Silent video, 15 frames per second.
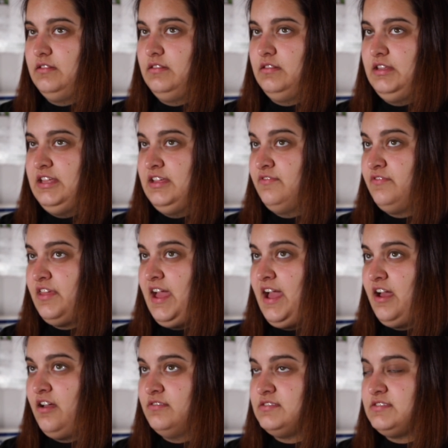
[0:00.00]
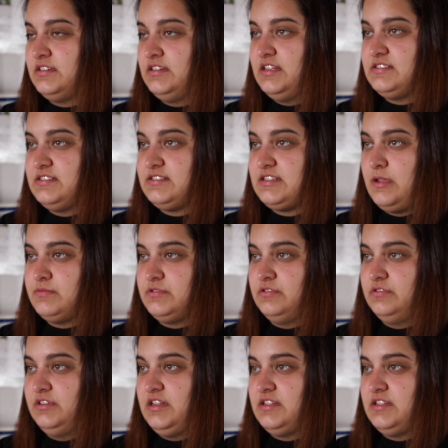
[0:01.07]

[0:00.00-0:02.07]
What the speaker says: leave the house unless it's absolutely